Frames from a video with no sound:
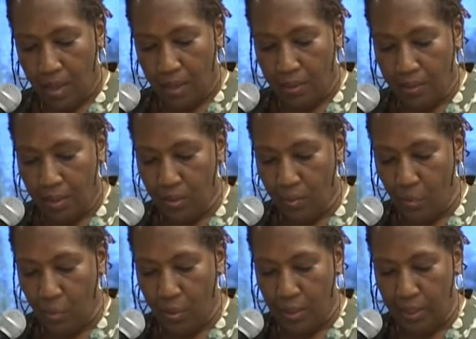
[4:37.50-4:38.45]
So this
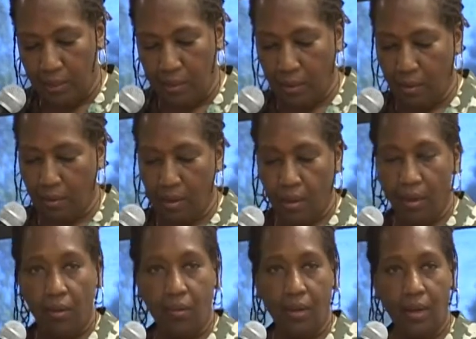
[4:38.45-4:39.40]
morning,
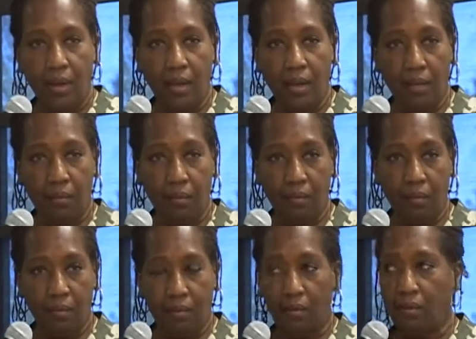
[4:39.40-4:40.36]
what I,
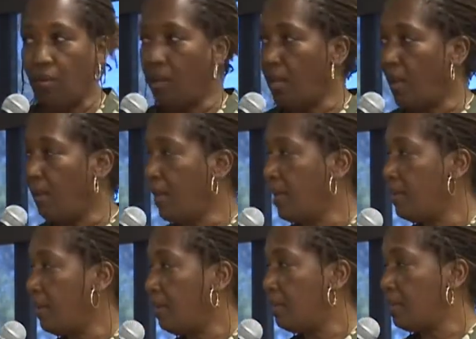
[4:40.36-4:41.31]
you all have
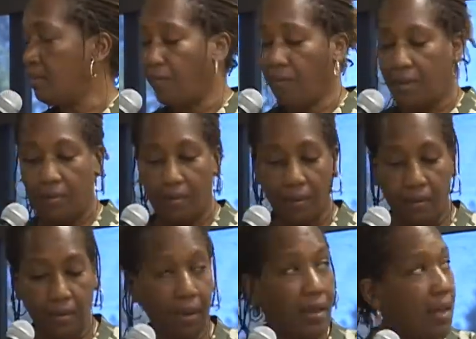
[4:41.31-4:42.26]
handouts in front of you.
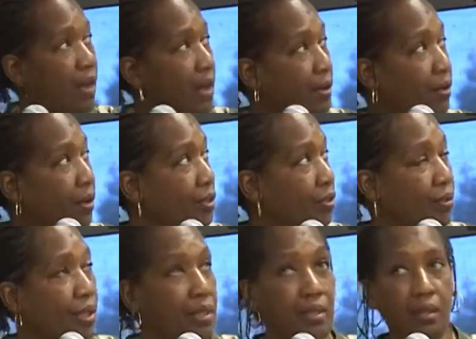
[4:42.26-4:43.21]
I know our
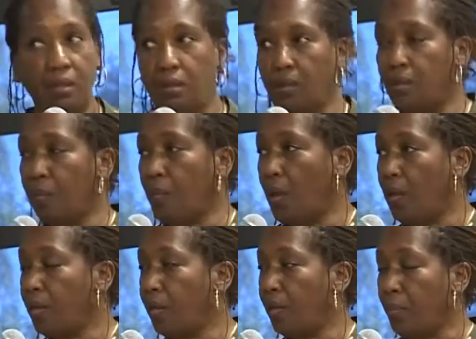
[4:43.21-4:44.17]
screen is a little
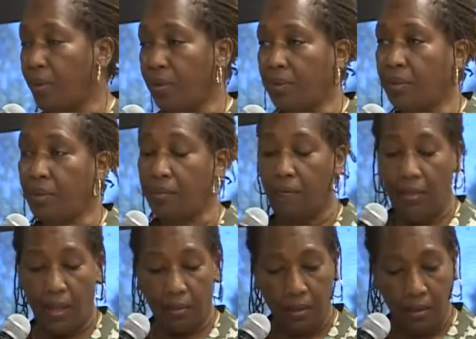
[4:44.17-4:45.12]
small here, but you can
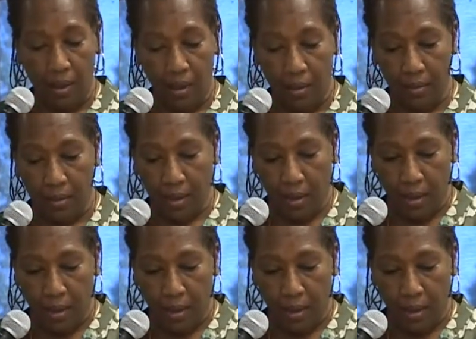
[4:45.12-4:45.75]
follow along.